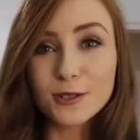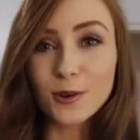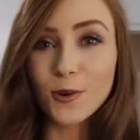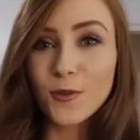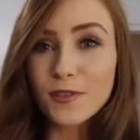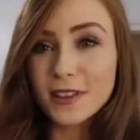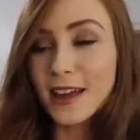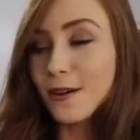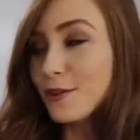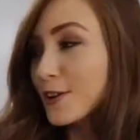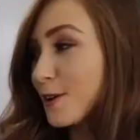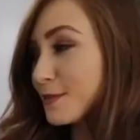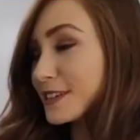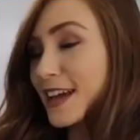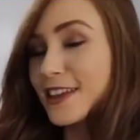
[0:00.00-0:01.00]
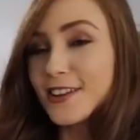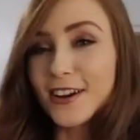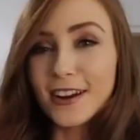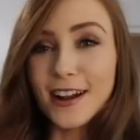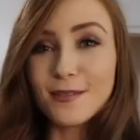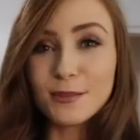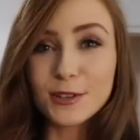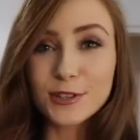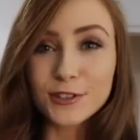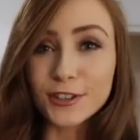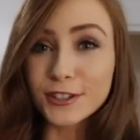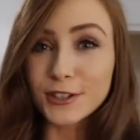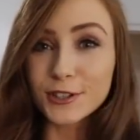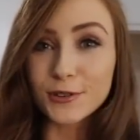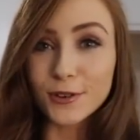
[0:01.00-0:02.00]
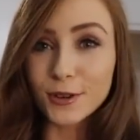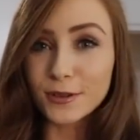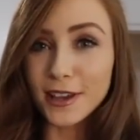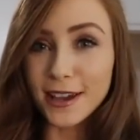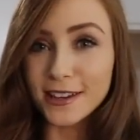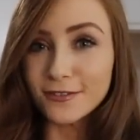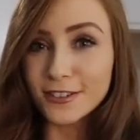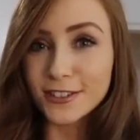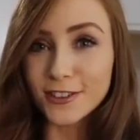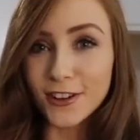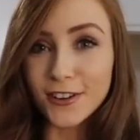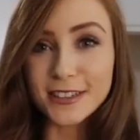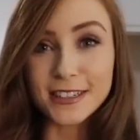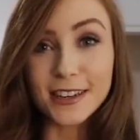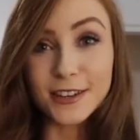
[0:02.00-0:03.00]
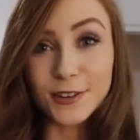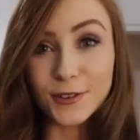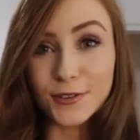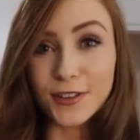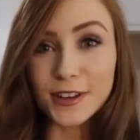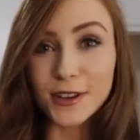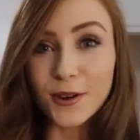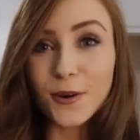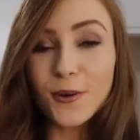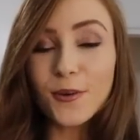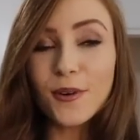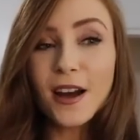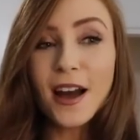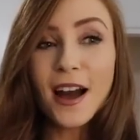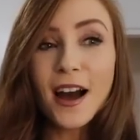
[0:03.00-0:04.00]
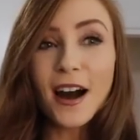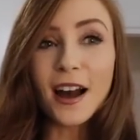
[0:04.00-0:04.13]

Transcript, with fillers: so hopefully that will come together and I'll be sure to show you the end result in a new video.